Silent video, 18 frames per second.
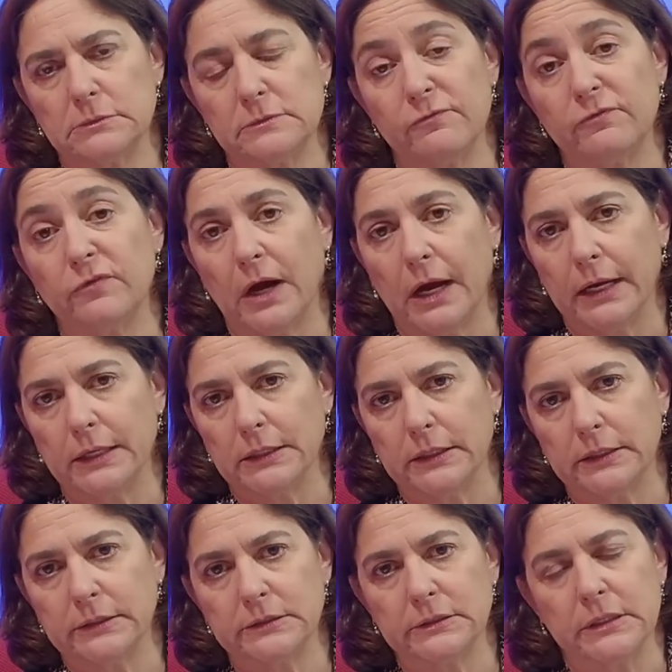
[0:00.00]

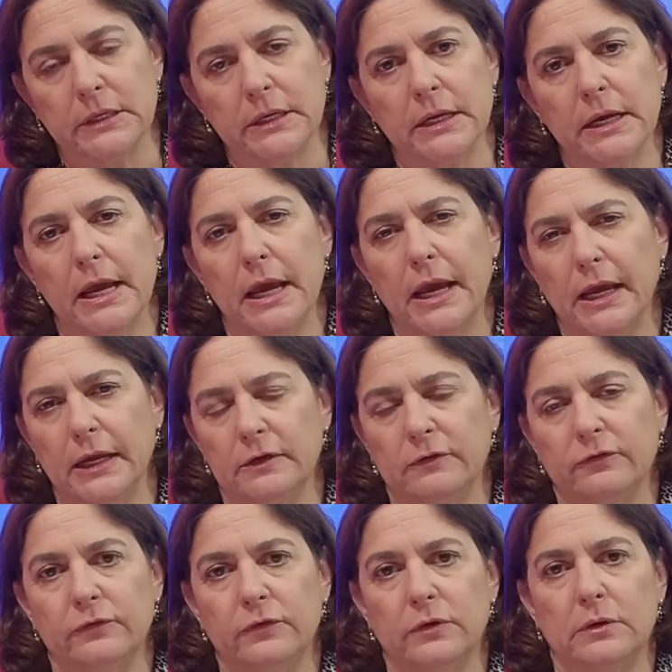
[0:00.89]
violent,
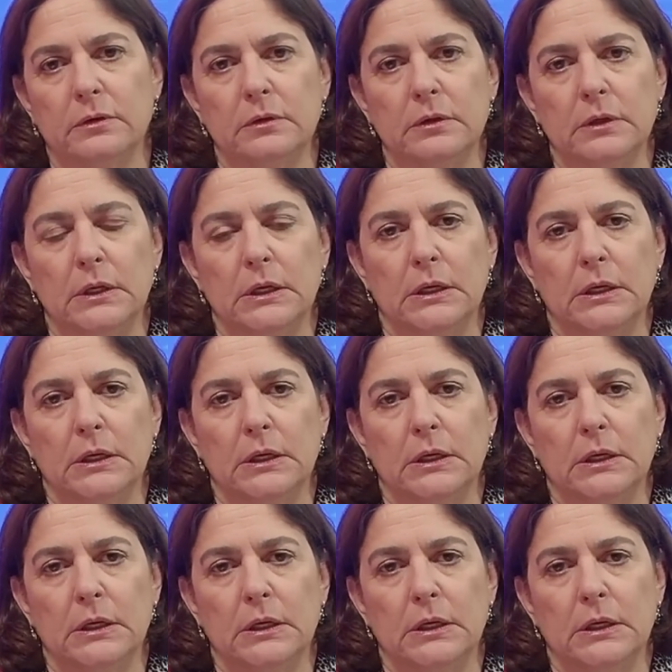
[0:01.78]
hateful,